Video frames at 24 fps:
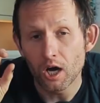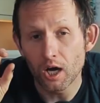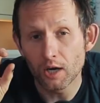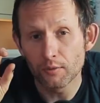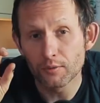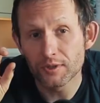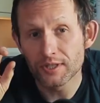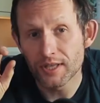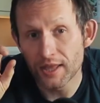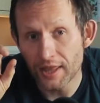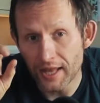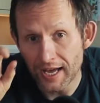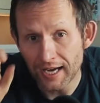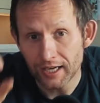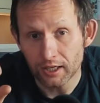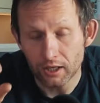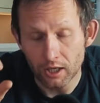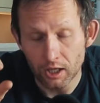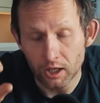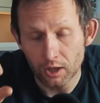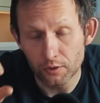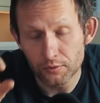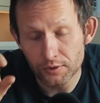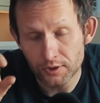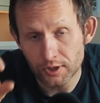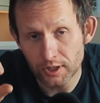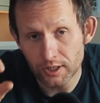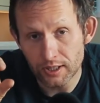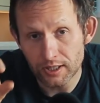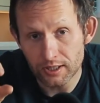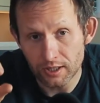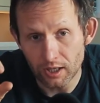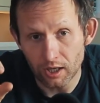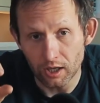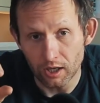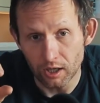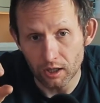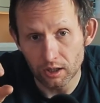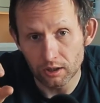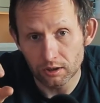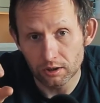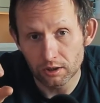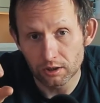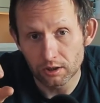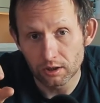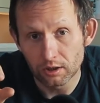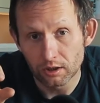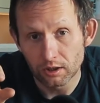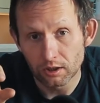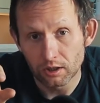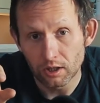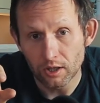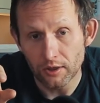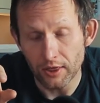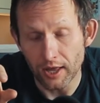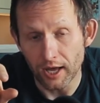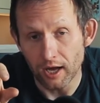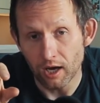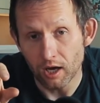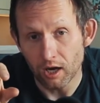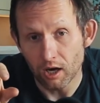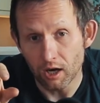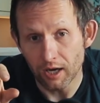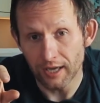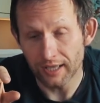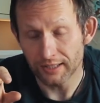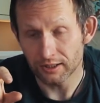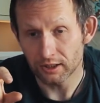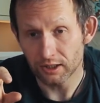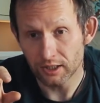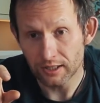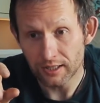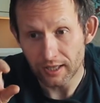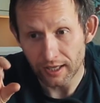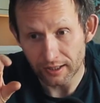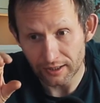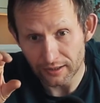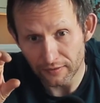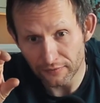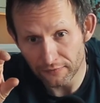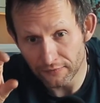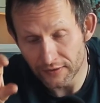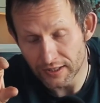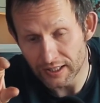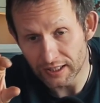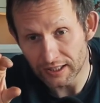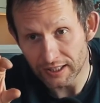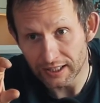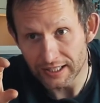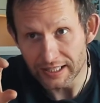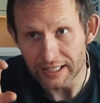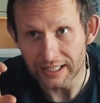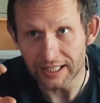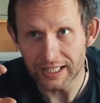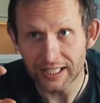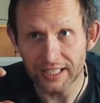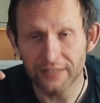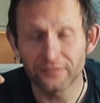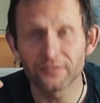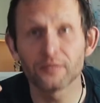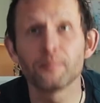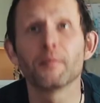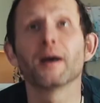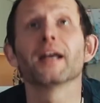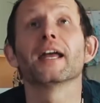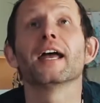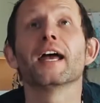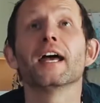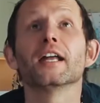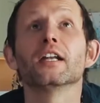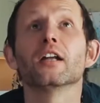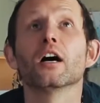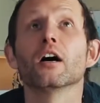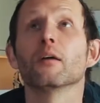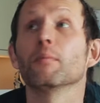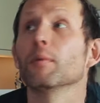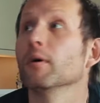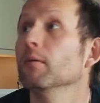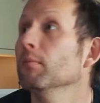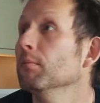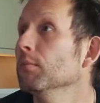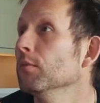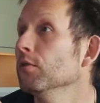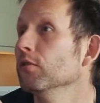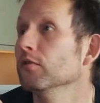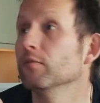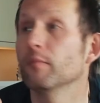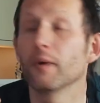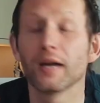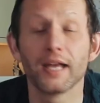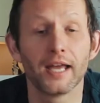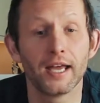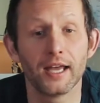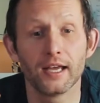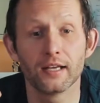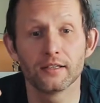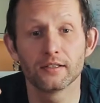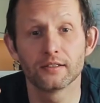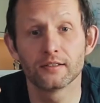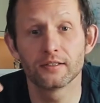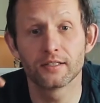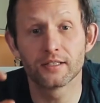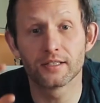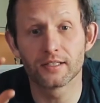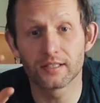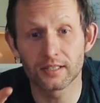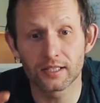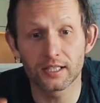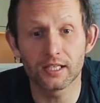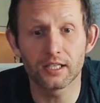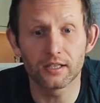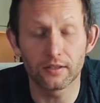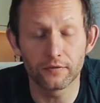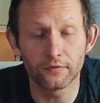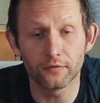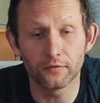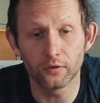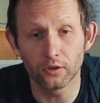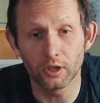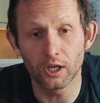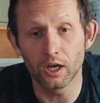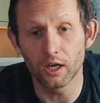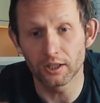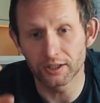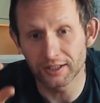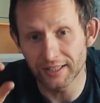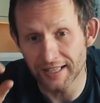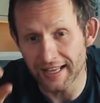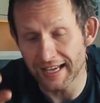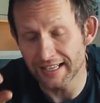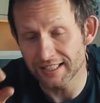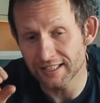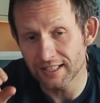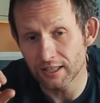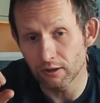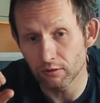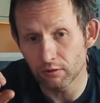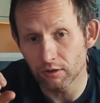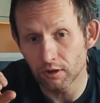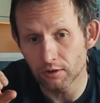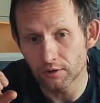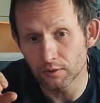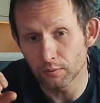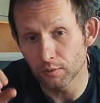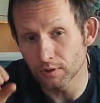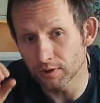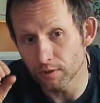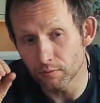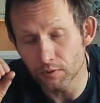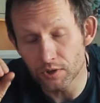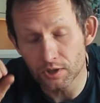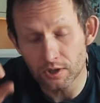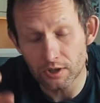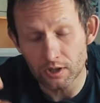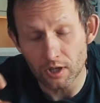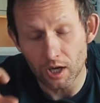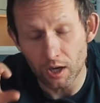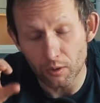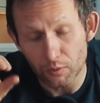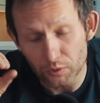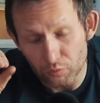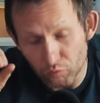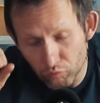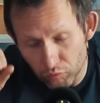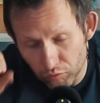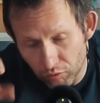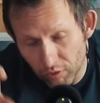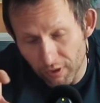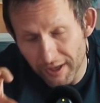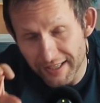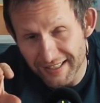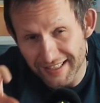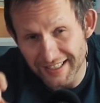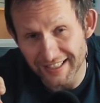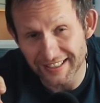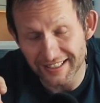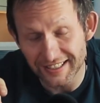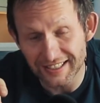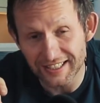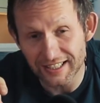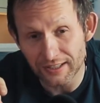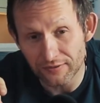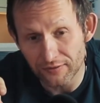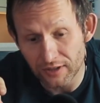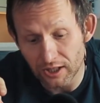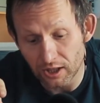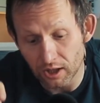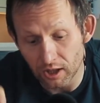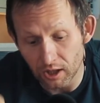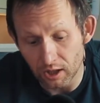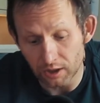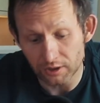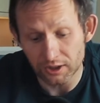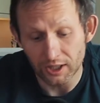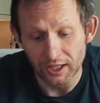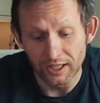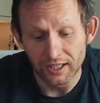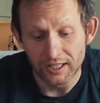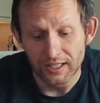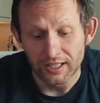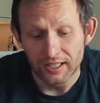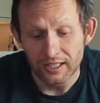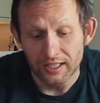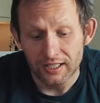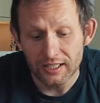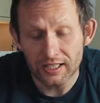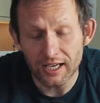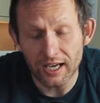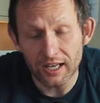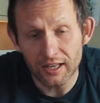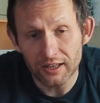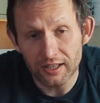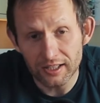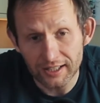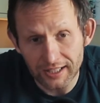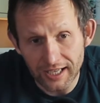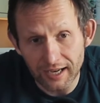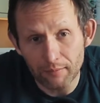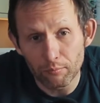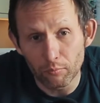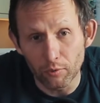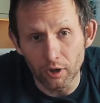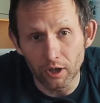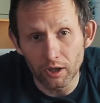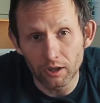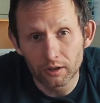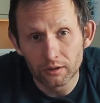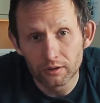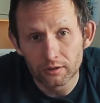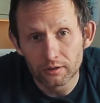I was that close to this arch that I actually had to physically lift my head up and move my head to see the full arch. That's how close I was. I was right underneath the arch. Yet the camera